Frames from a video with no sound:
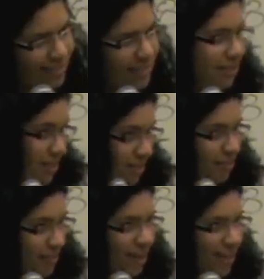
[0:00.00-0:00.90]
Do you
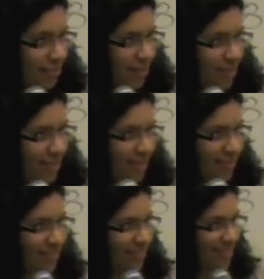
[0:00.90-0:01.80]
want me to ask for Tisha
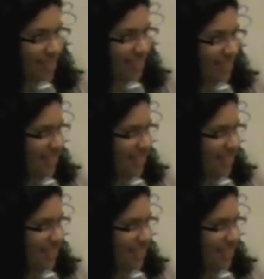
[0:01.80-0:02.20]
number? Yeah.